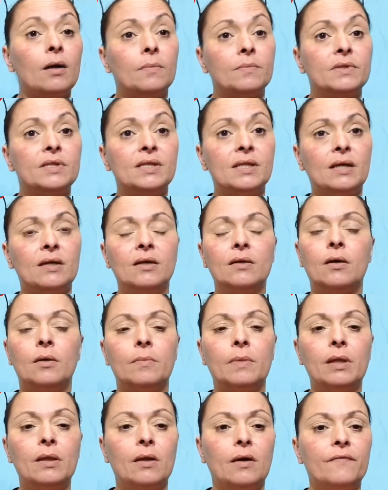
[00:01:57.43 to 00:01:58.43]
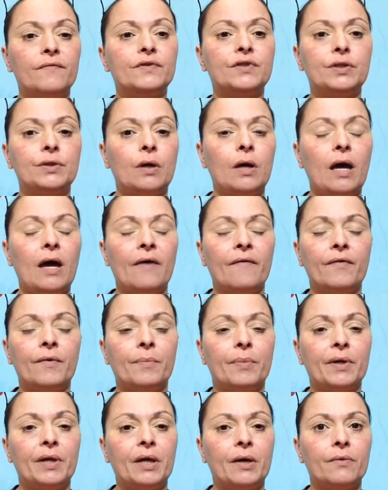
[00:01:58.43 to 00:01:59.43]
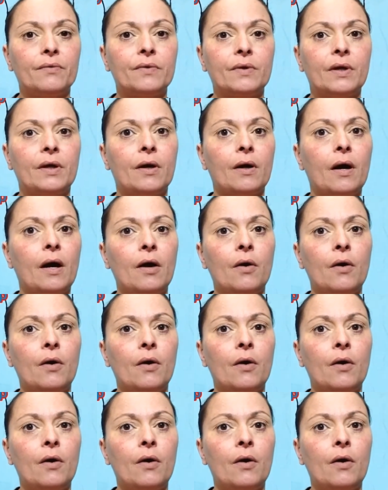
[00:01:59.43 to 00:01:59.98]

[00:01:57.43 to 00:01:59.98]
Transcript: I'm sending all my love to everybody out there.